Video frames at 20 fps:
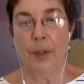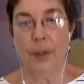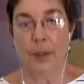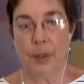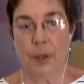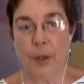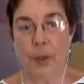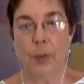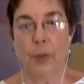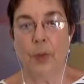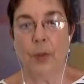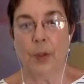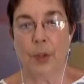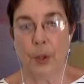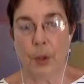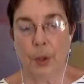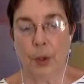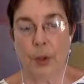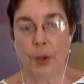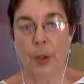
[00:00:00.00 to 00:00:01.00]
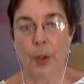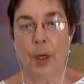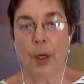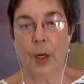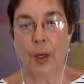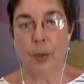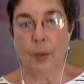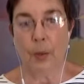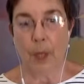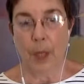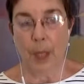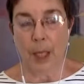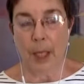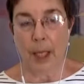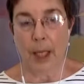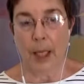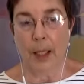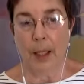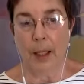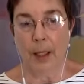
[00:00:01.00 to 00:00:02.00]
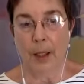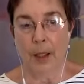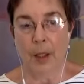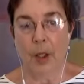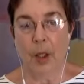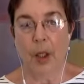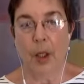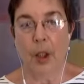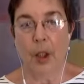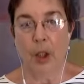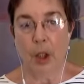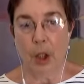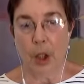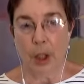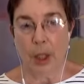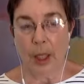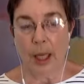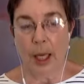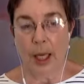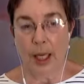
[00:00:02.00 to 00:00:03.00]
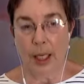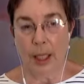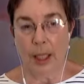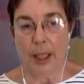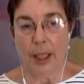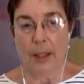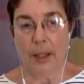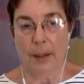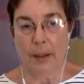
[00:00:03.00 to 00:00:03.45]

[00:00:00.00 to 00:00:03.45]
Don't turn away. Look at it.